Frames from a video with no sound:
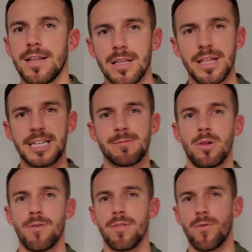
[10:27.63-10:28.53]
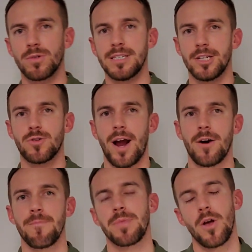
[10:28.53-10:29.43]
The link is below for the 14-day
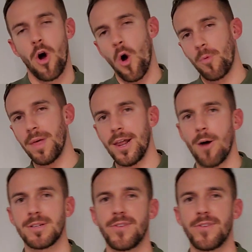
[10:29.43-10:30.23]
trial. Hope that helps.